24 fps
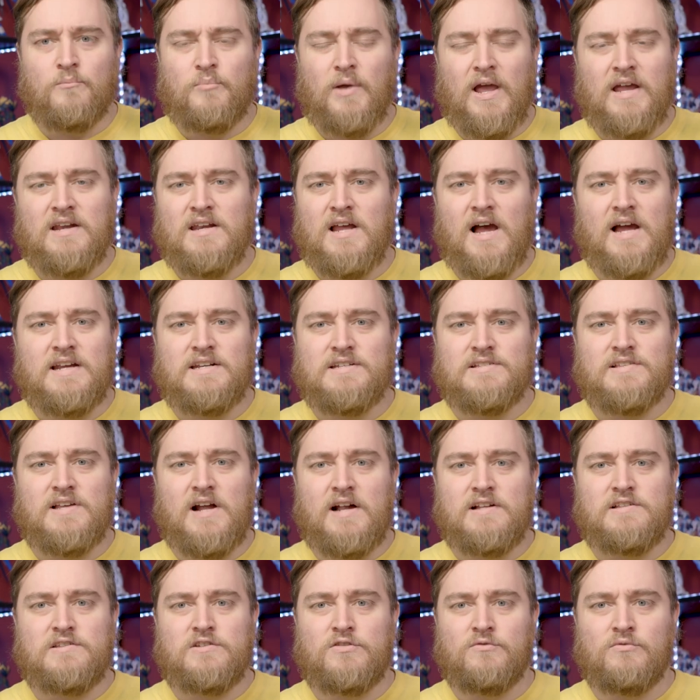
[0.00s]
Bandai
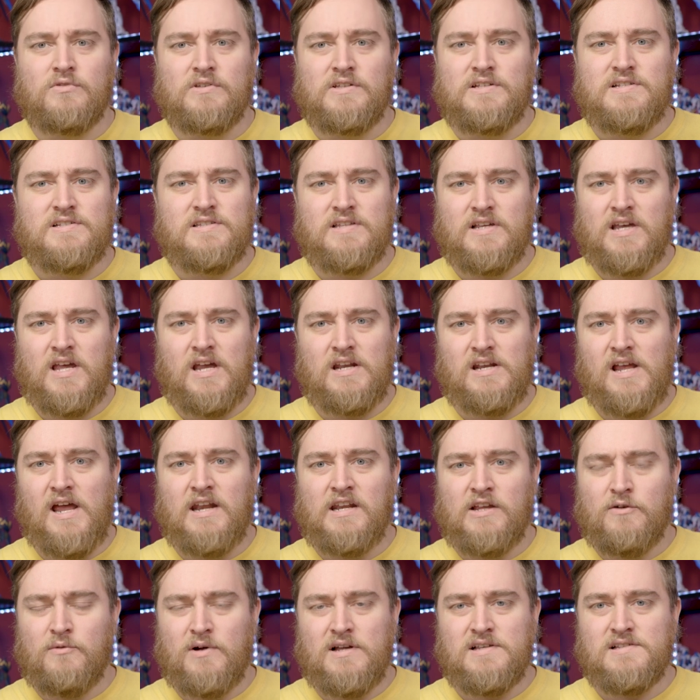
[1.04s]
decides to release the kit
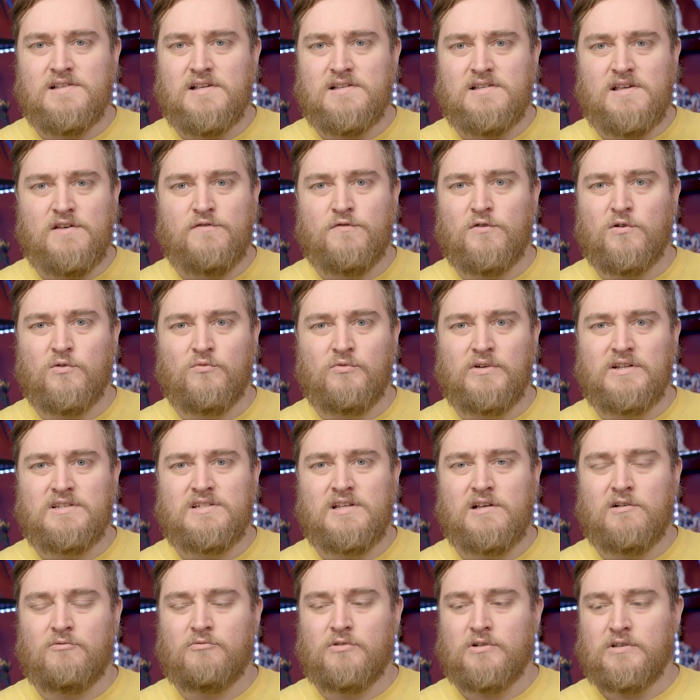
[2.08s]
anyways as a full
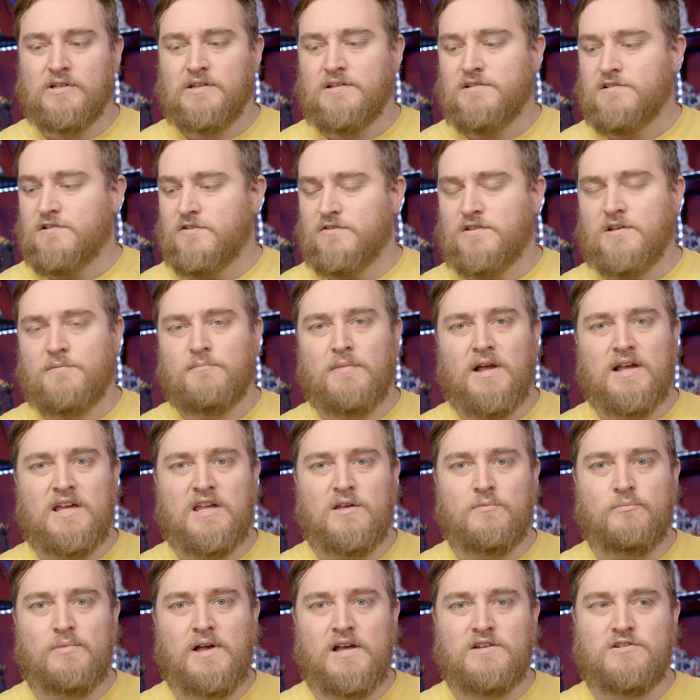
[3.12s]
retail release, so then my
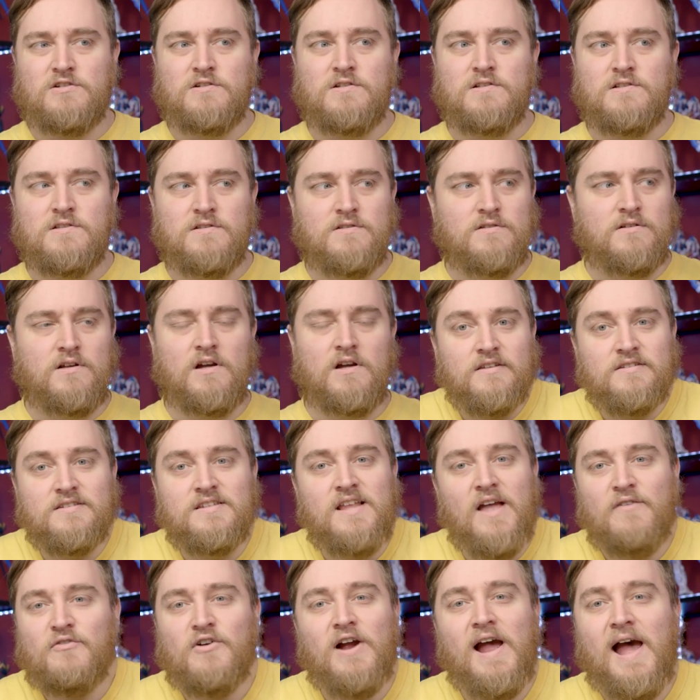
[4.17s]
kit bashes
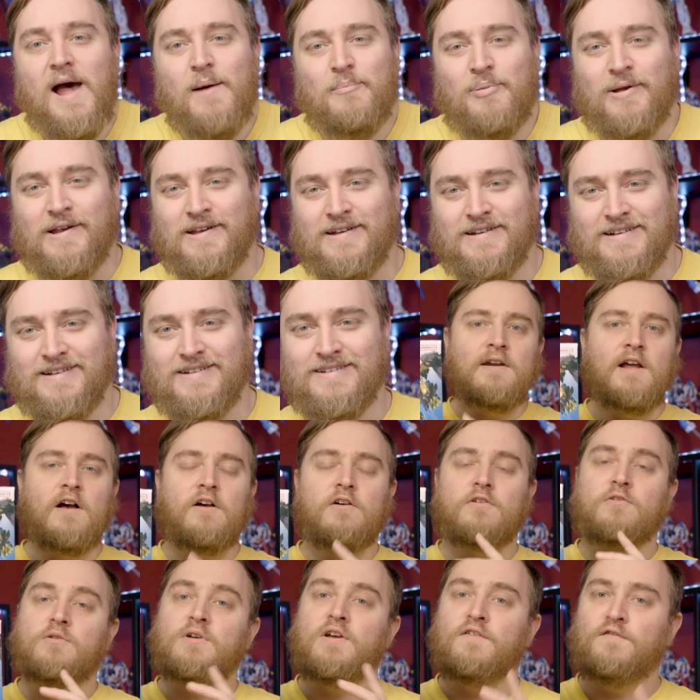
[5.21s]
never happen.
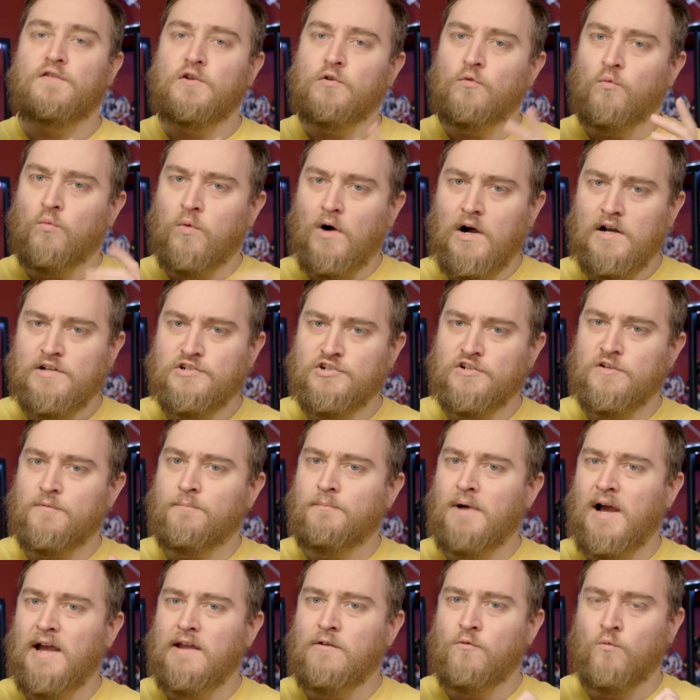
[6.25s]
Now, if you watched
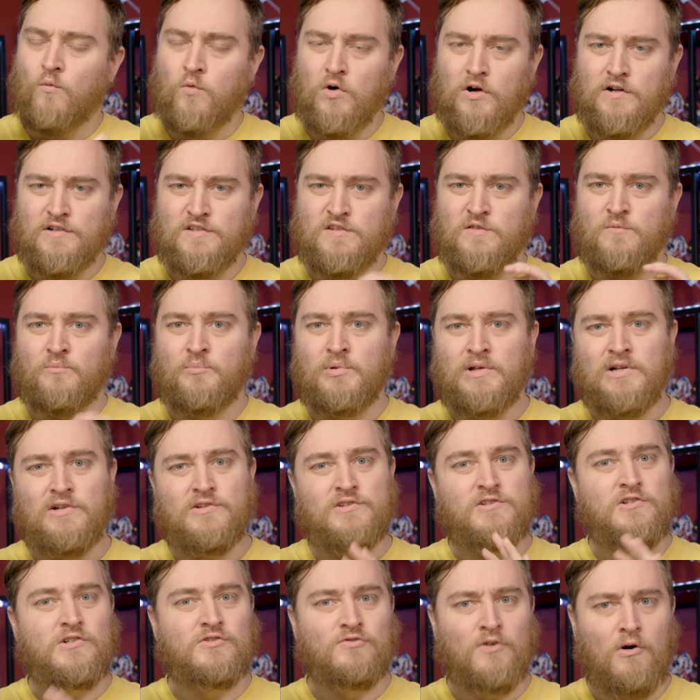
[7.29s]
my worst
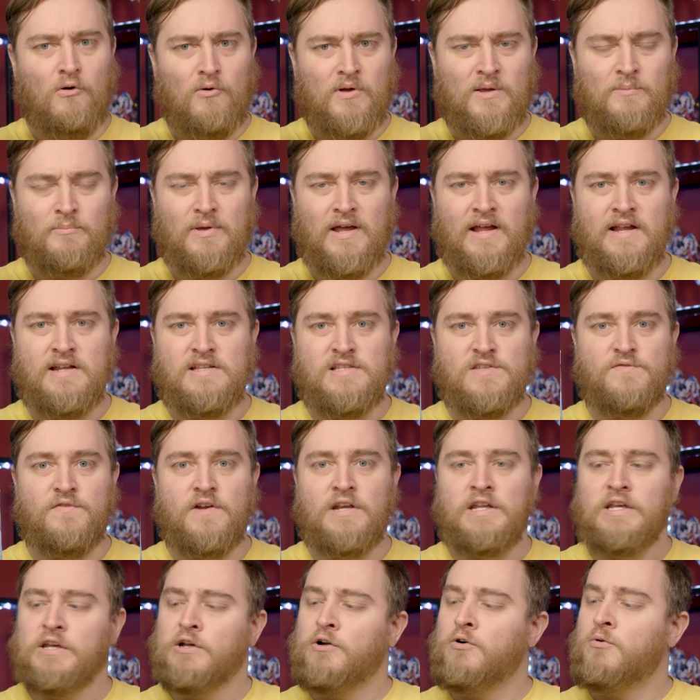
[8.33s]
builds growing pains
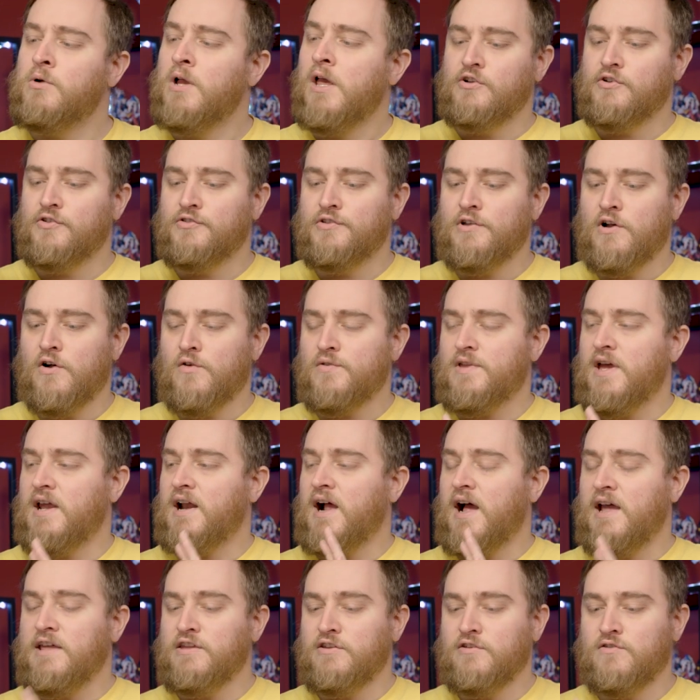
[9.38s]
video, you'll know that
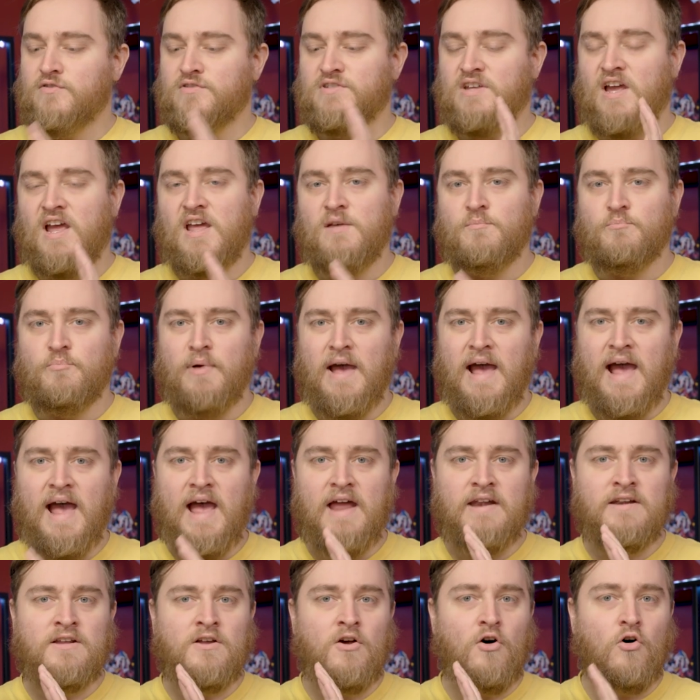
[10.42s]
I used a
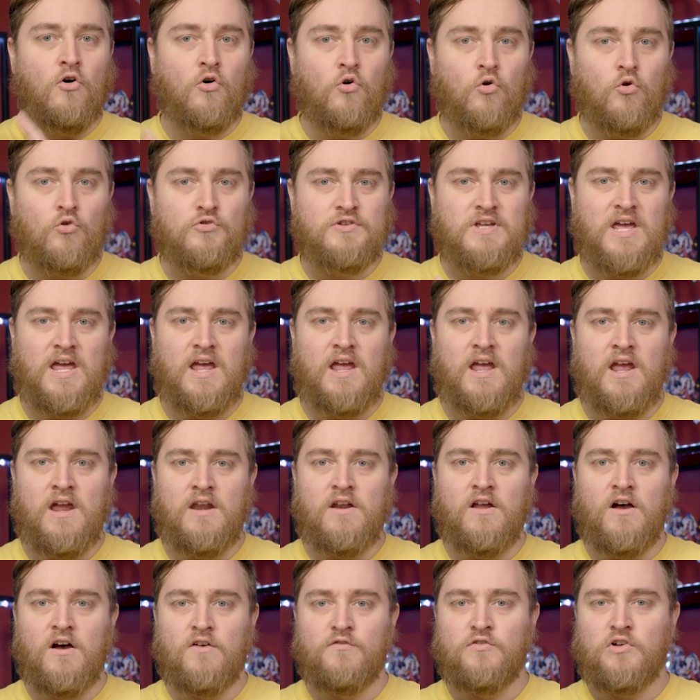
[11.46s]
bad old
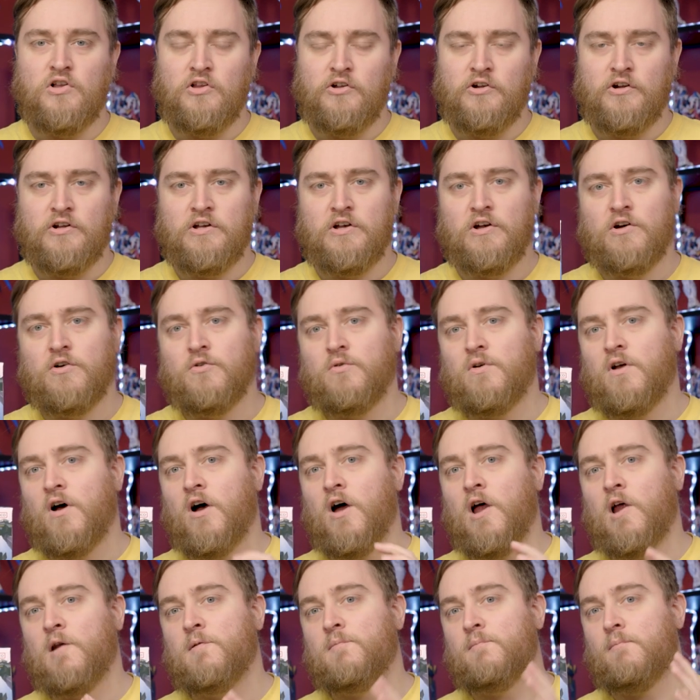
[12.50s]
can of clear coat
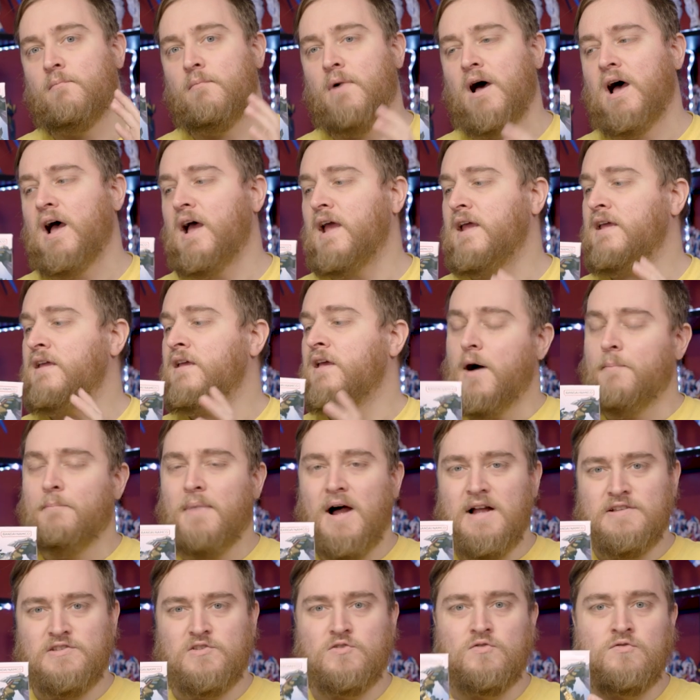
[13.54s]
on my
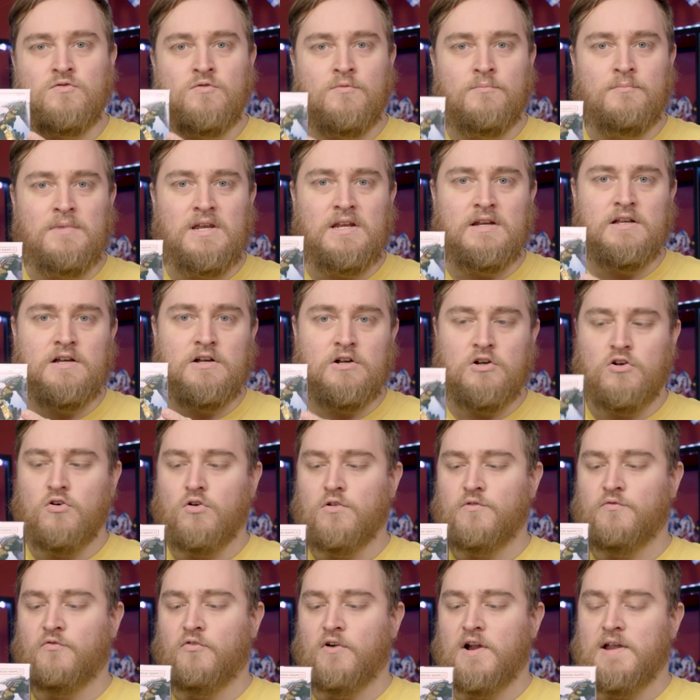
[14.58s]
Amatsu Mina
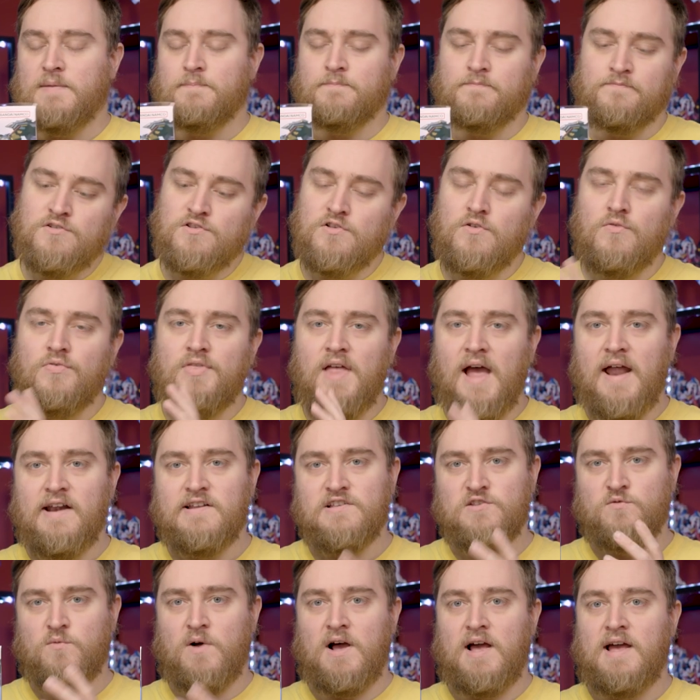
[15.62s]
gold frame. So that
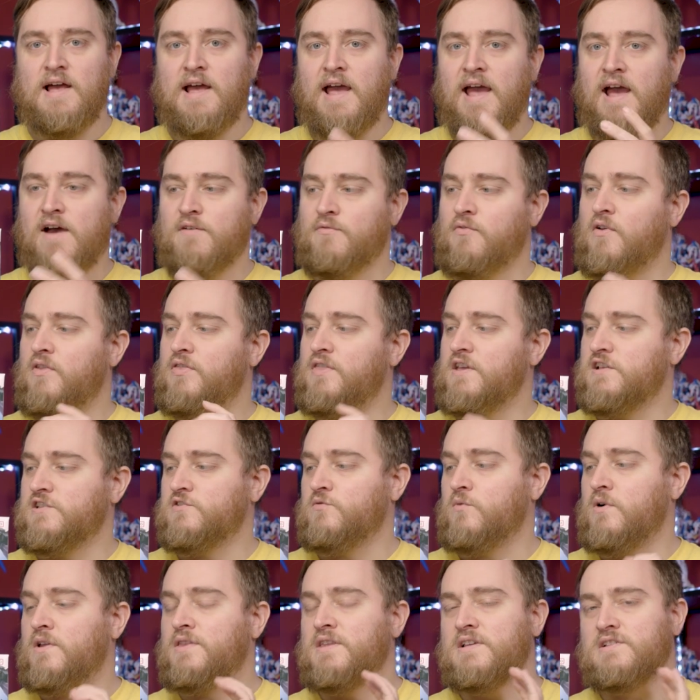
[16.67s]
is why I have
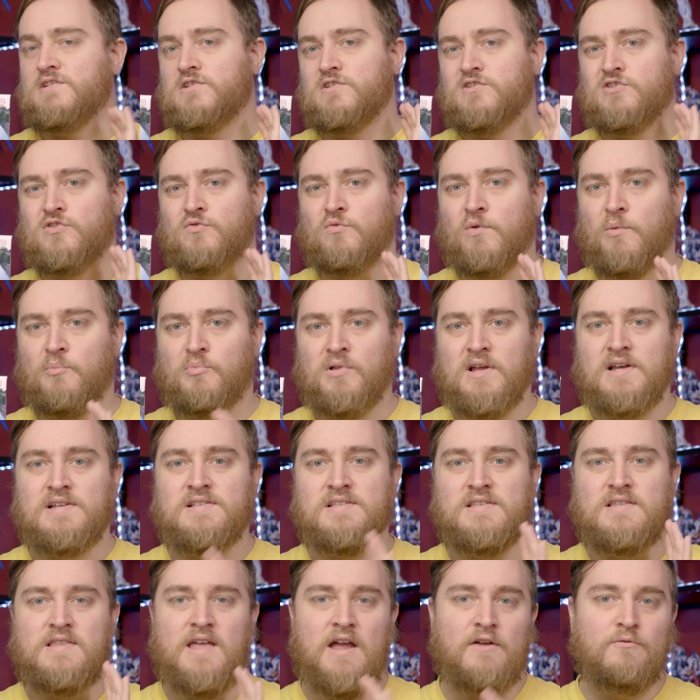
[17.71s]
this one. This is to
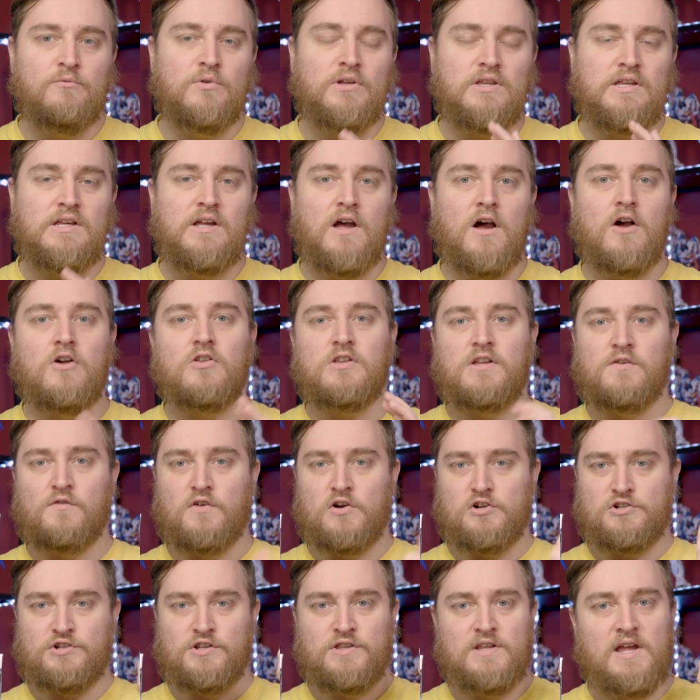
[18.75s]
replace that really ugly
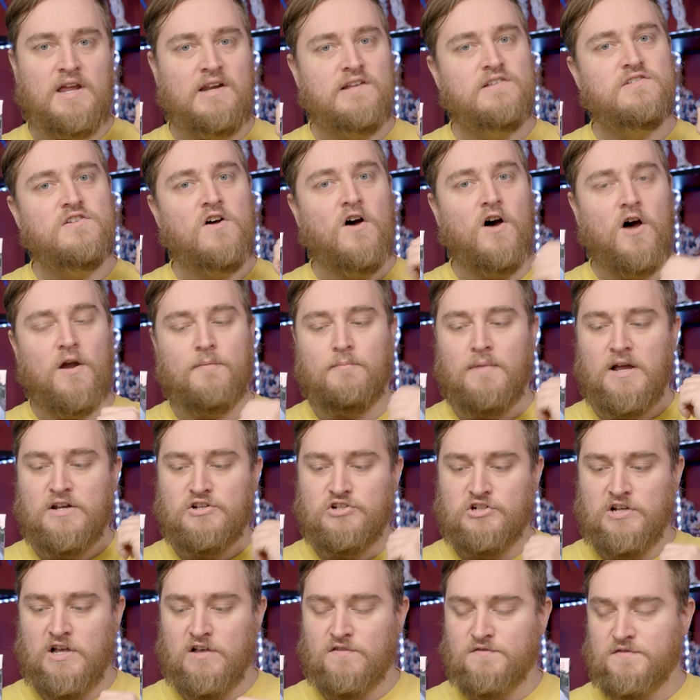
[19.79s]
version that is on my
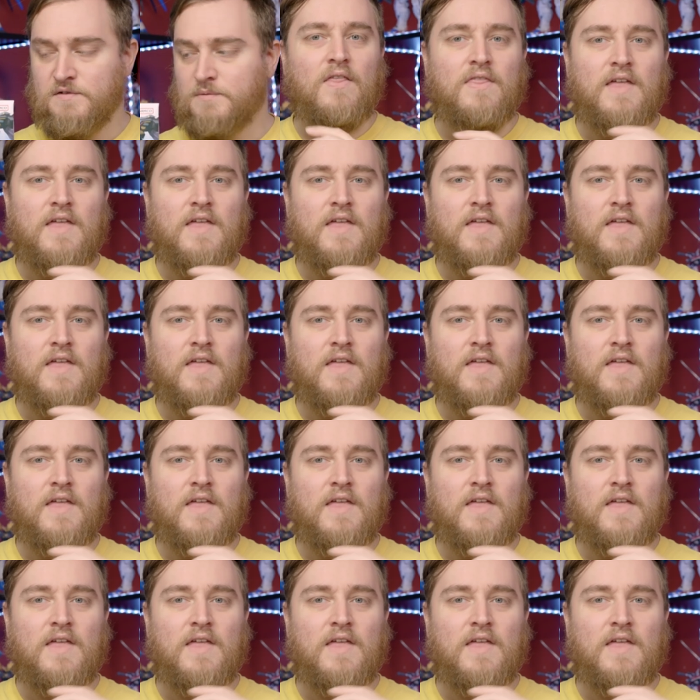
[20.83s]
shelf.